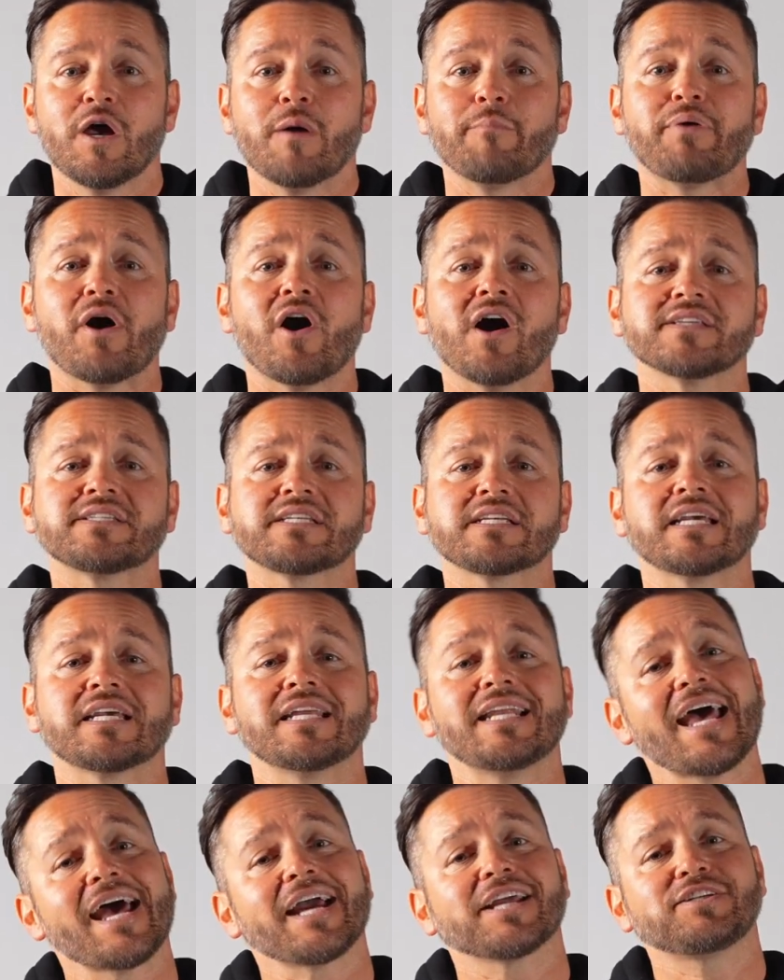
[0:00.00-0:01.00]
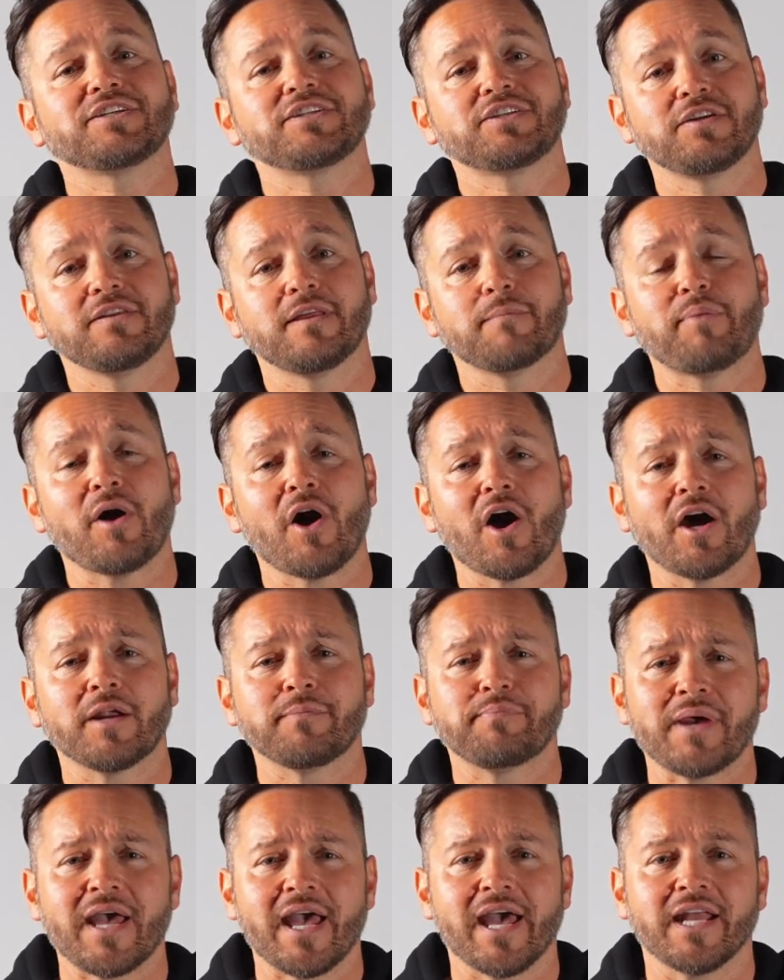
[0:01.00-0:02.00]
Pods connect to the
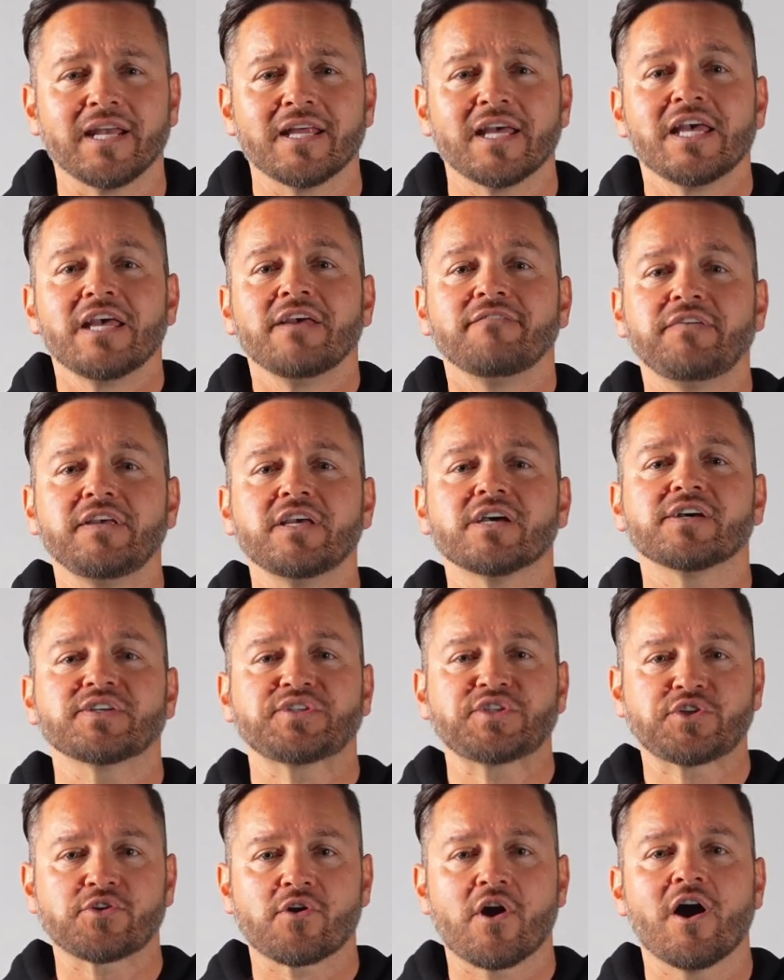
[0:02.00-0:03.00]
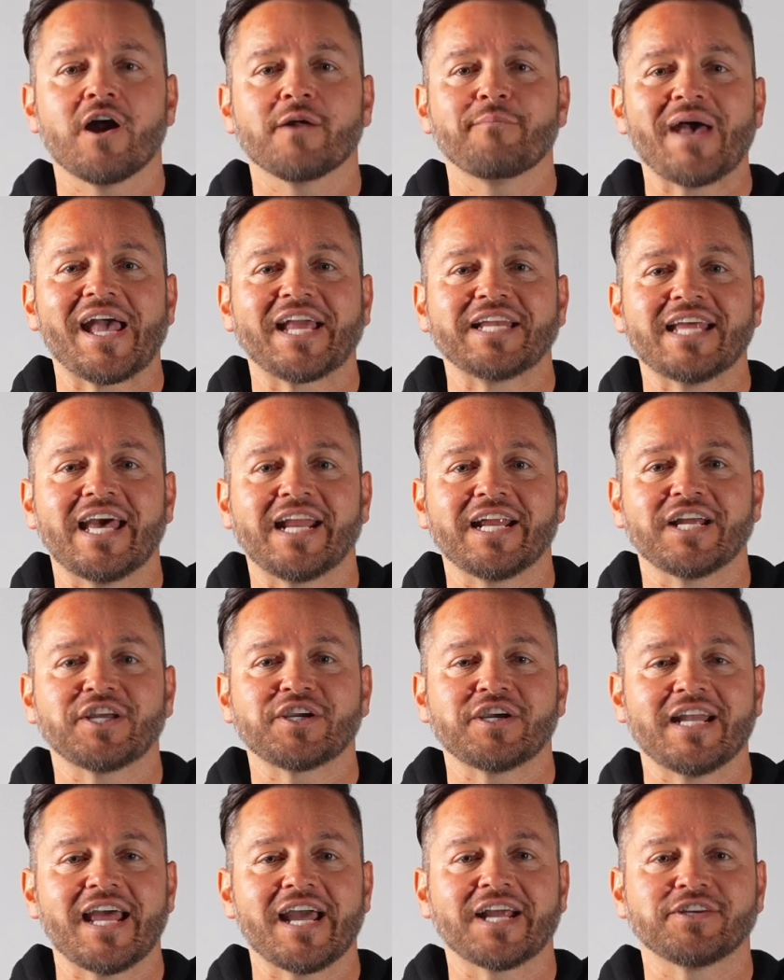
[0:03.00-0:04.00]
podpen via a strong magnetic
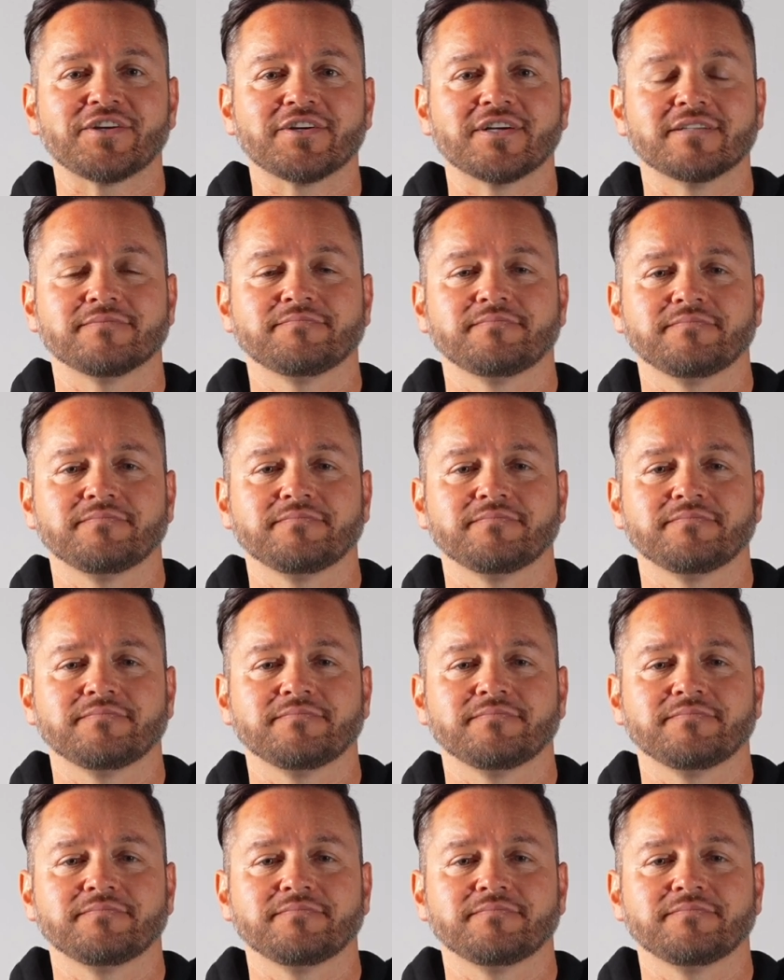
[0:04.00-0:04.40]
connector.